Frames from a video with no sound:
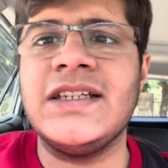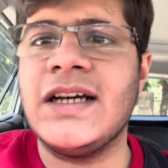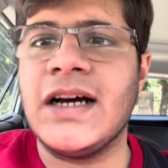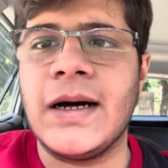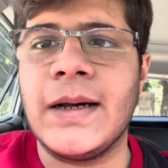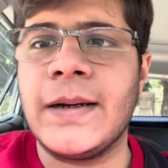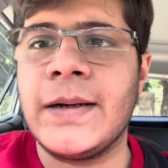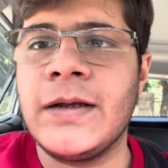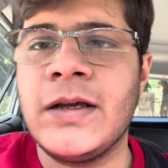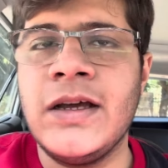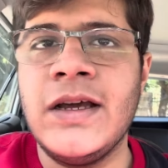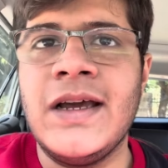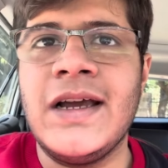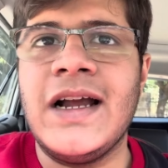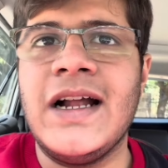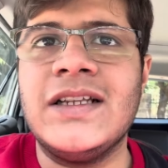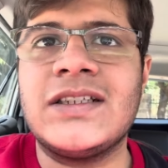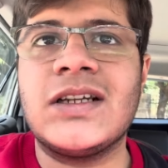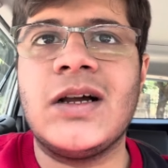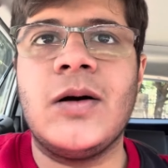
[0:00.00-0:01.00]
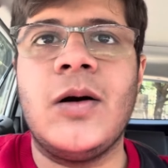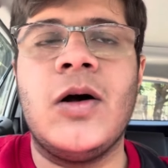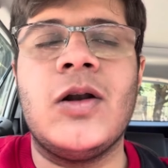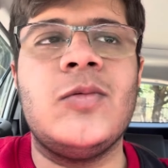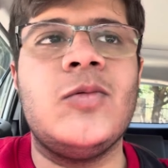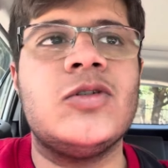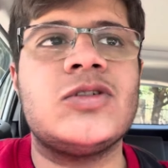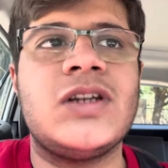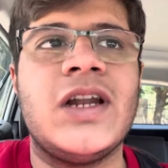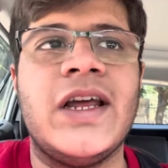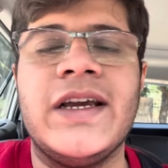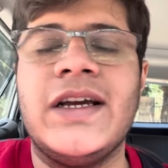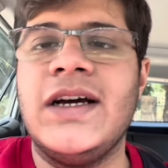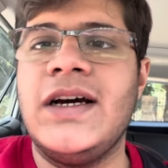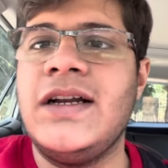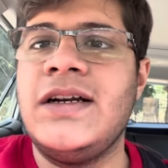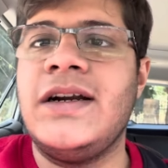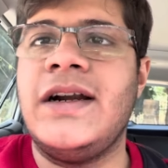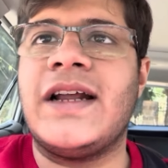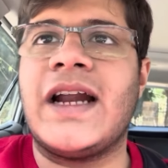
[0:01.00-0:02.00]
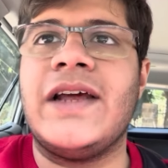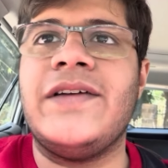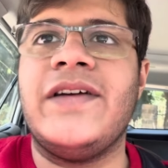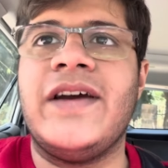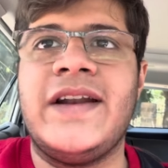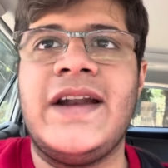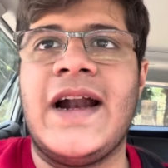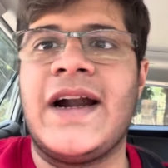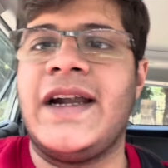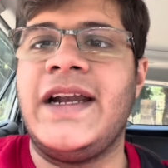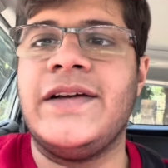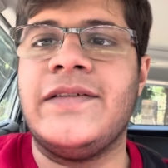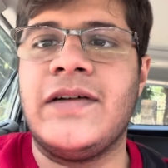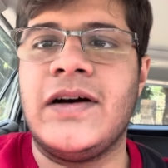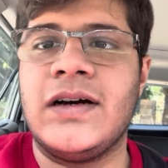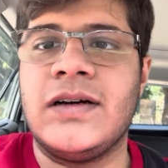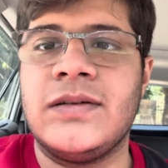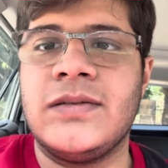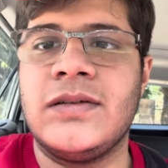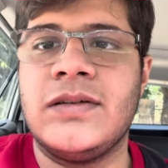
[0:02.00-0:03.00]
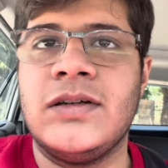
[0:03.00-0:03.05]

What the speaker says: car. It's almost like driving an Activa.